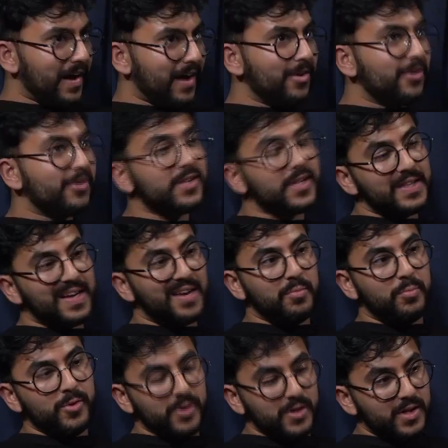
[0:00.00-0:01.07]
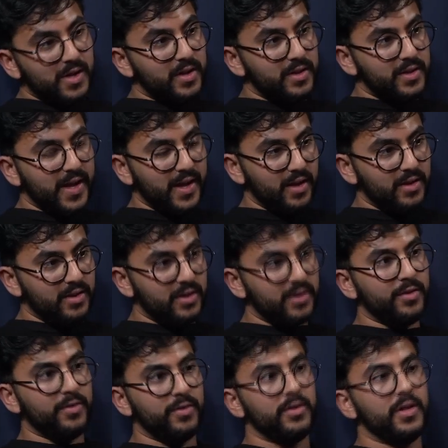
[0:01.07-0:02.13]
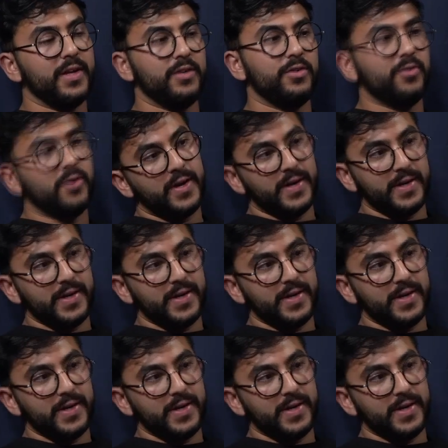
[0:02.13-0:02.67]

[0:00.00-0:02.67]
long did that book take to write?